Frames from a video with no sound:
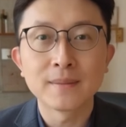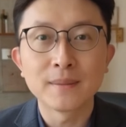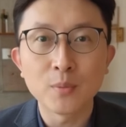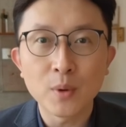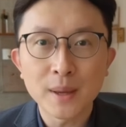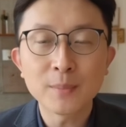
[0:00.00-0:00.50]

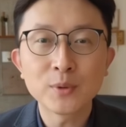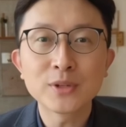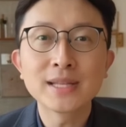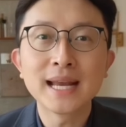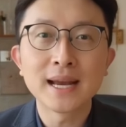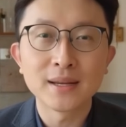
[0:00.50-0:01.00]
Remember
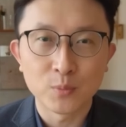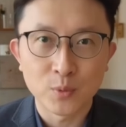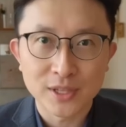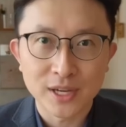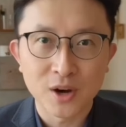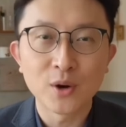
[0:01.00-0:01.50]
then
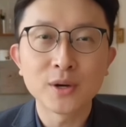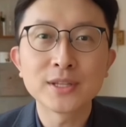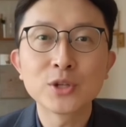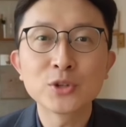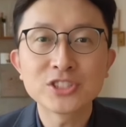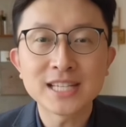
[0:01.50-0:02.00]
when the
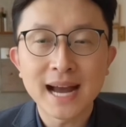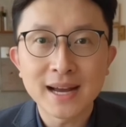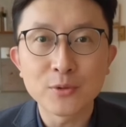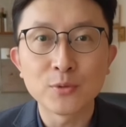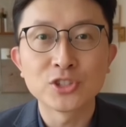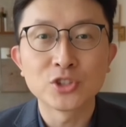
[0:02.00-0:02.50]
current
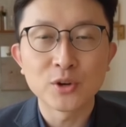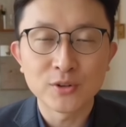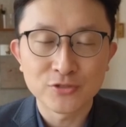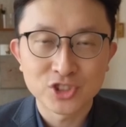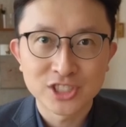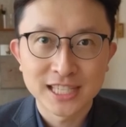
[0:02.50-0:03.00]
Cuscaden
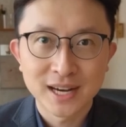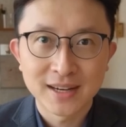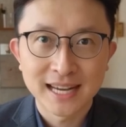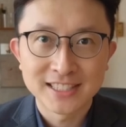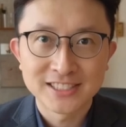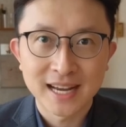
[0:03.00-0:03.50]
Reserve
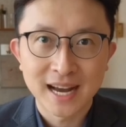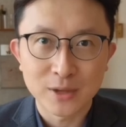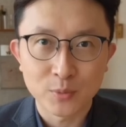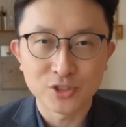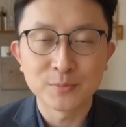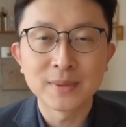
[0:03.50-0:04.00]
GLS site
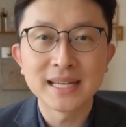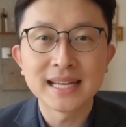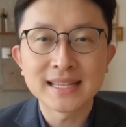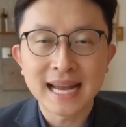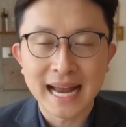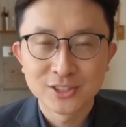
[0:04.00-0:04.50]
was
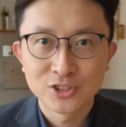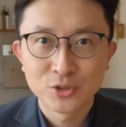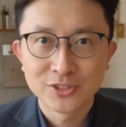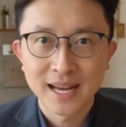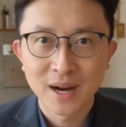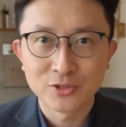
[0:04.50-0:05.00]
bidded at
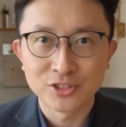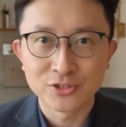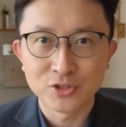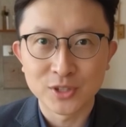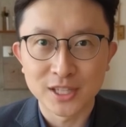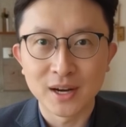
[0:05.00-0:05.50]

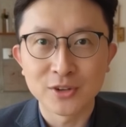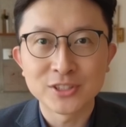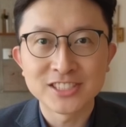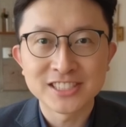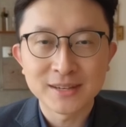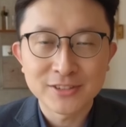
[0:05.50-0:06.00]

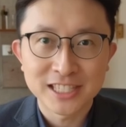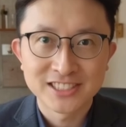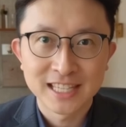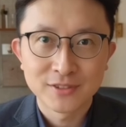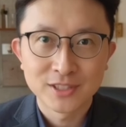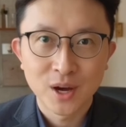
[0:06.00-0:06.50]

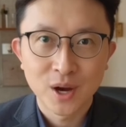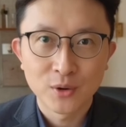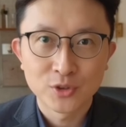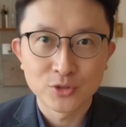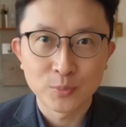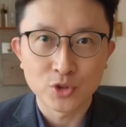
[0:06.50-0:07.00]

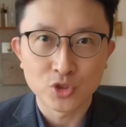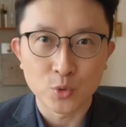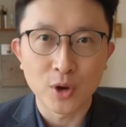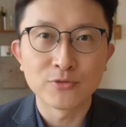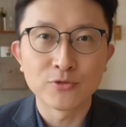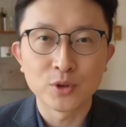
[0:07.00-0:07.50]
$2,377 per
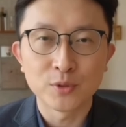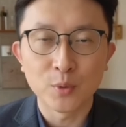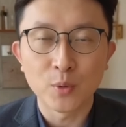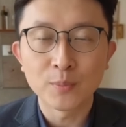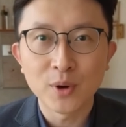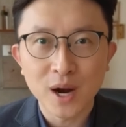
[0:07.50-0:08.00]
square foot
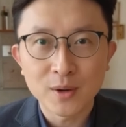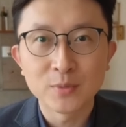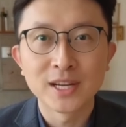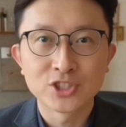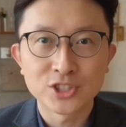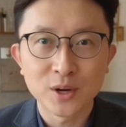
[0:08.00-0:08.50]
per plot
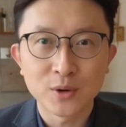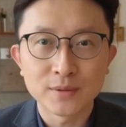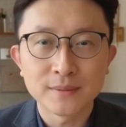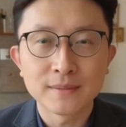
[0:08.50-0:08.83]
ratio?